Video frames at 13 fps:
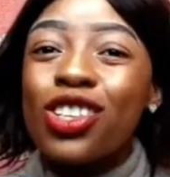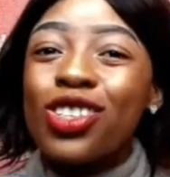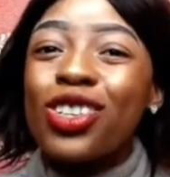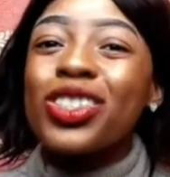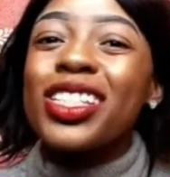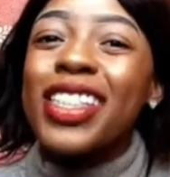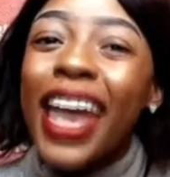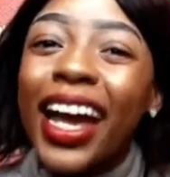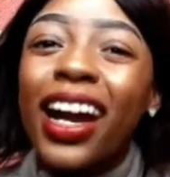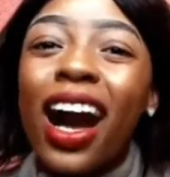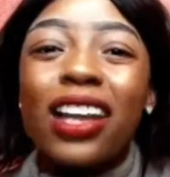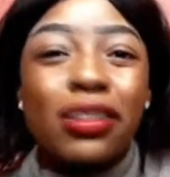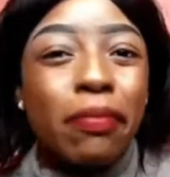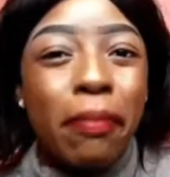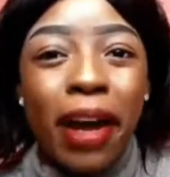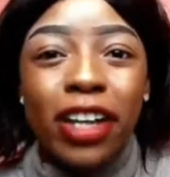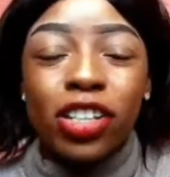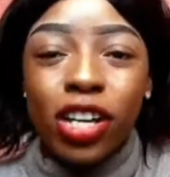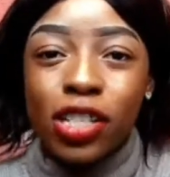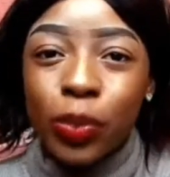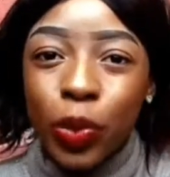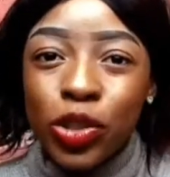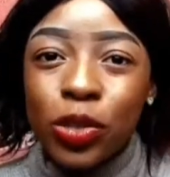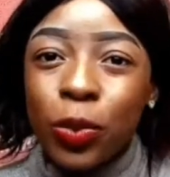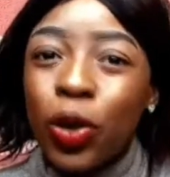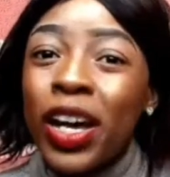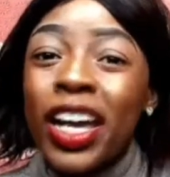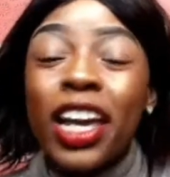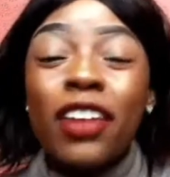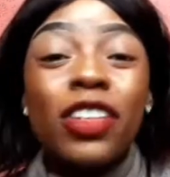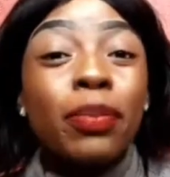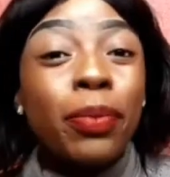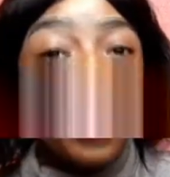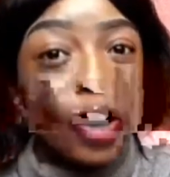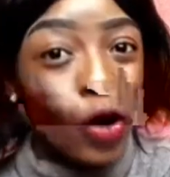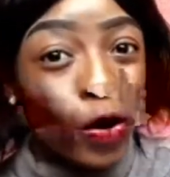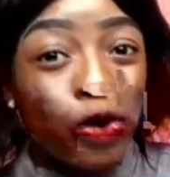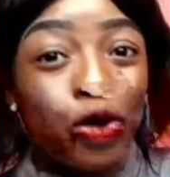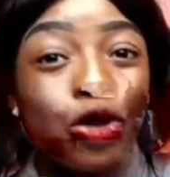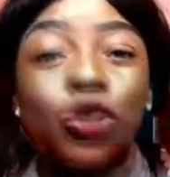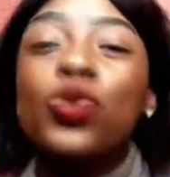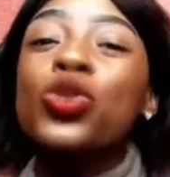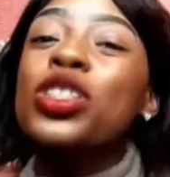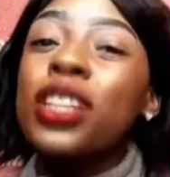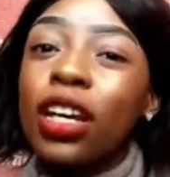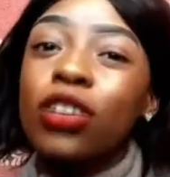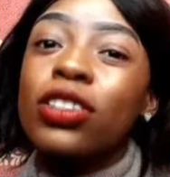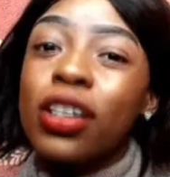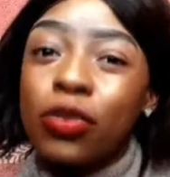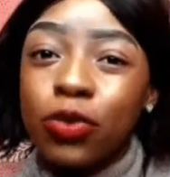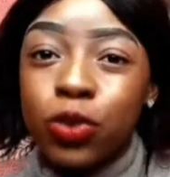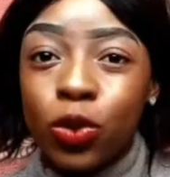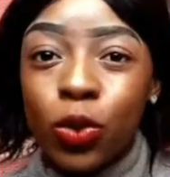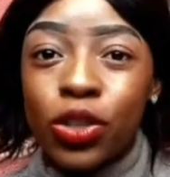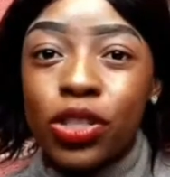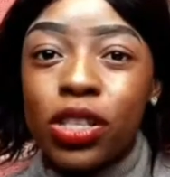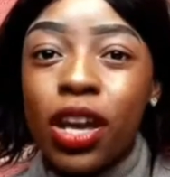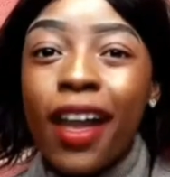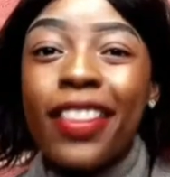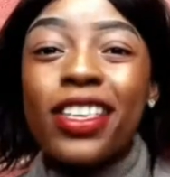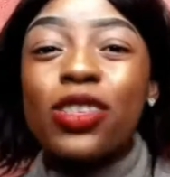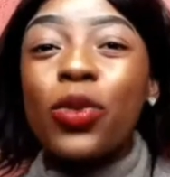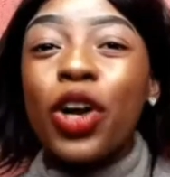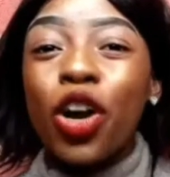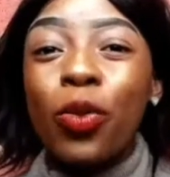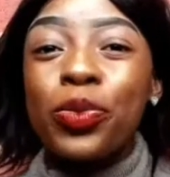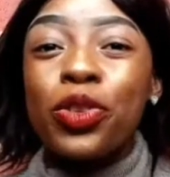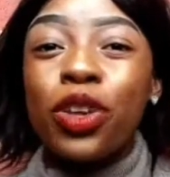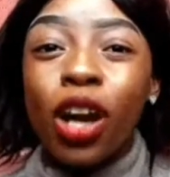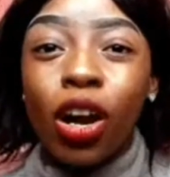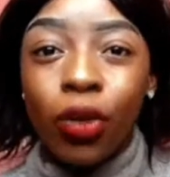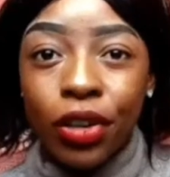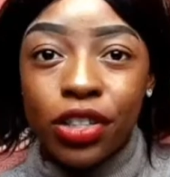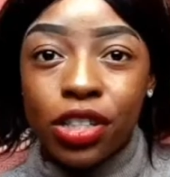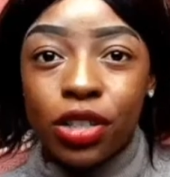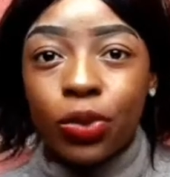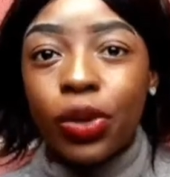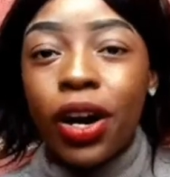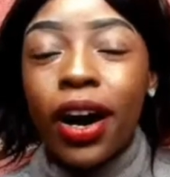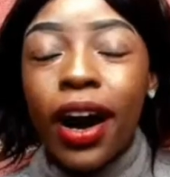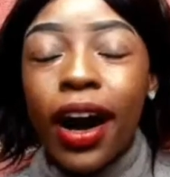So take as much as possible. Even Pelus to take some fluids. This will help you a great deal.